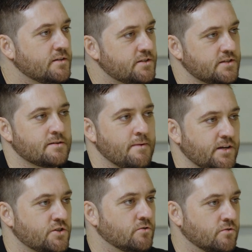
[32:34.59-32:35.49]
just to
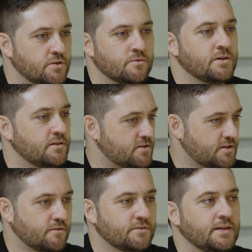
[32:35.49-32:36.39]
make sure that we
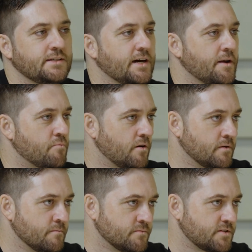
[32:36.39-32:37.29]
solved any data
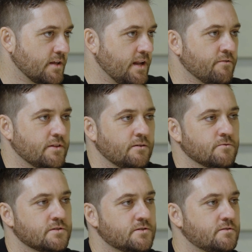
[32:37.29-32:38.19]
problems, that everything
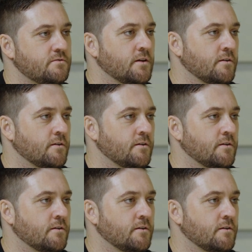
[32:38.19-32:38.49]
was,